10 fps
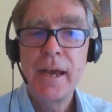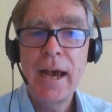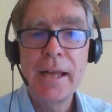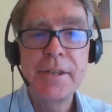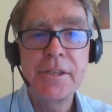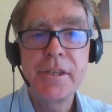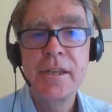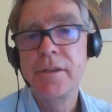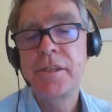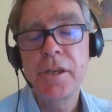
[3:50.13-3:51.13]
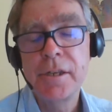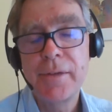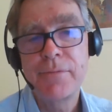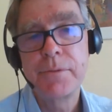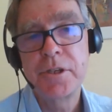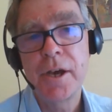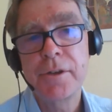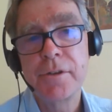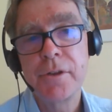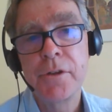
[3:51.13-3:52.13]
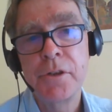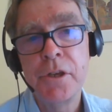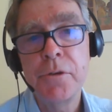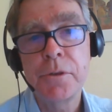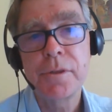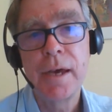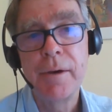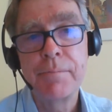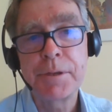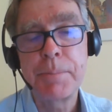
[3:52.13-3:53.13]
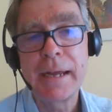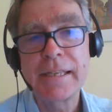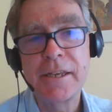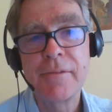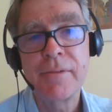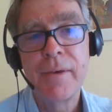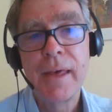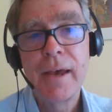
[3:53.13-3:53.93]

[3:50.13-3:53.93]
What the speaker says: And, you know, certainly from a child and youth perspective,